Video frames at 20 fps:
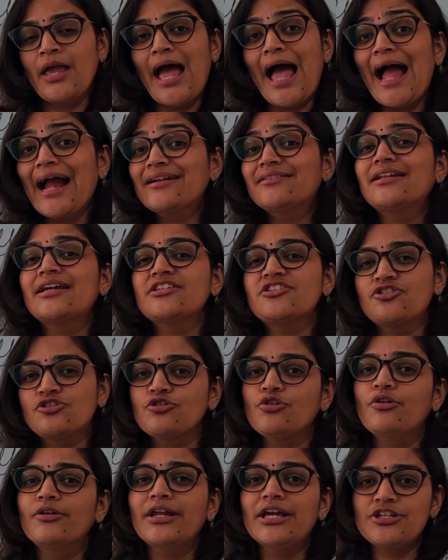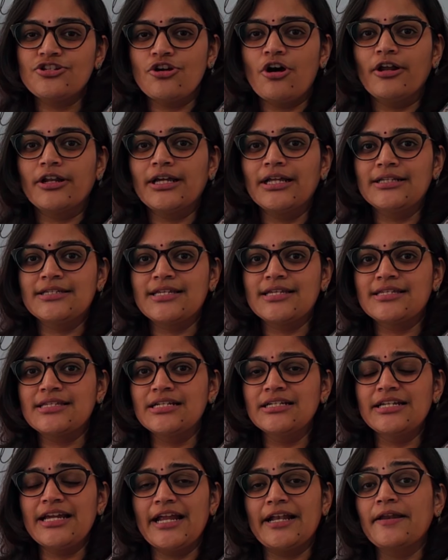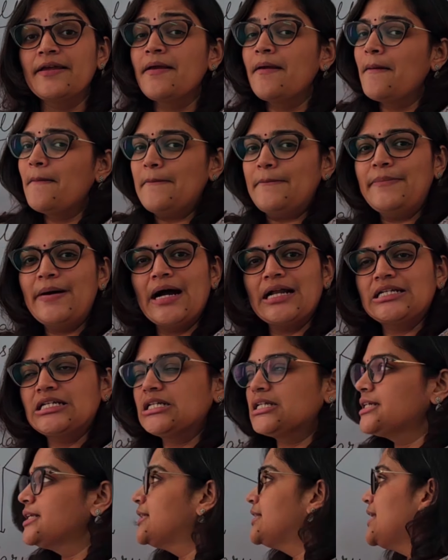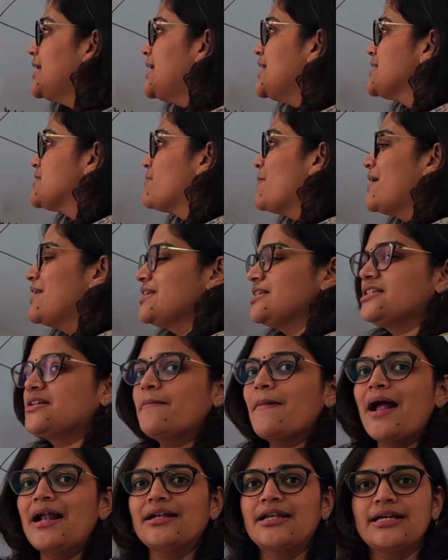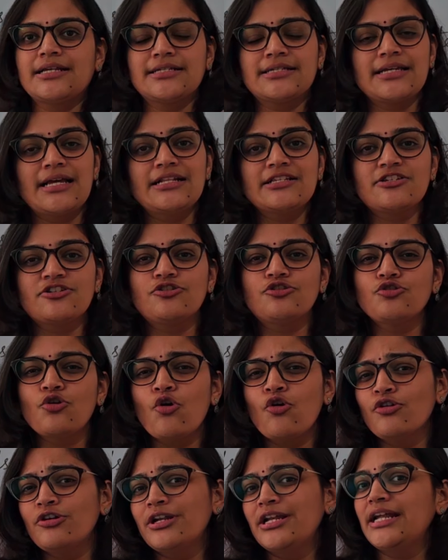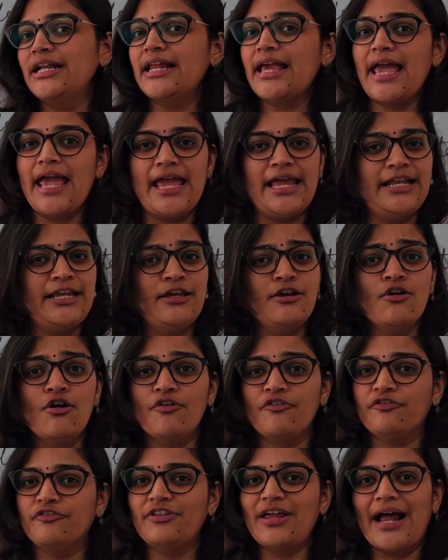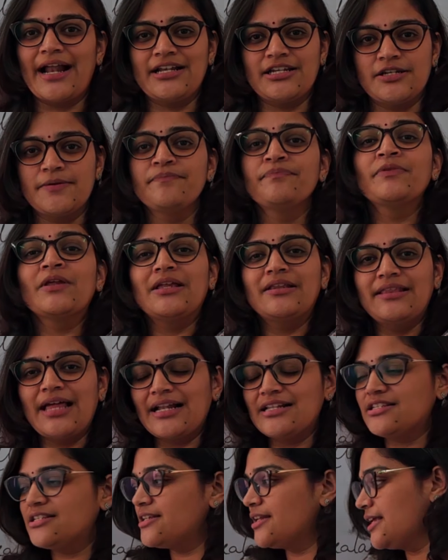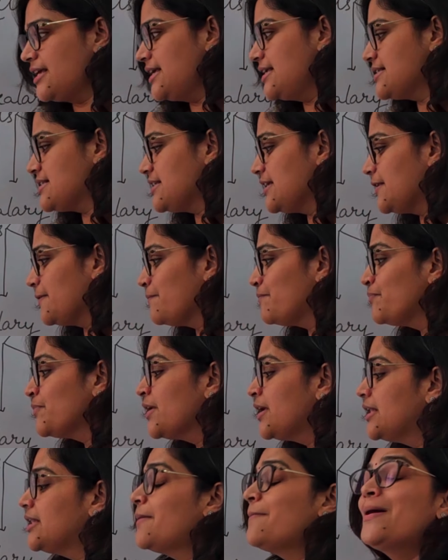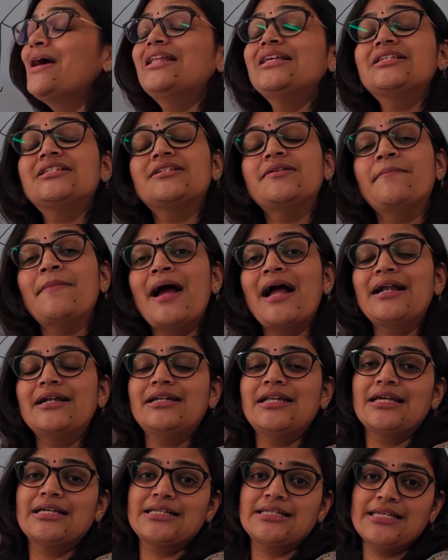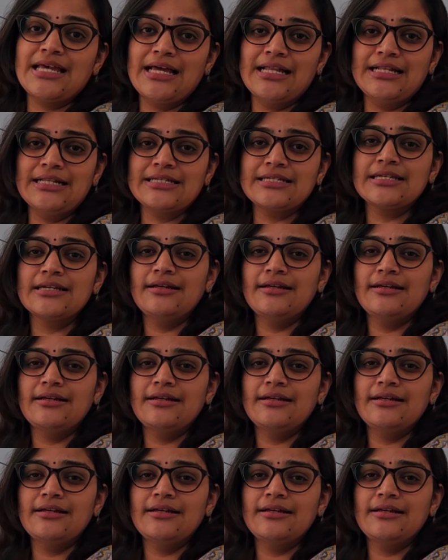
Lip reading: act as storage organs, isn't it? But these meristematic cells don't need any of that. That's the reason the meristematic cells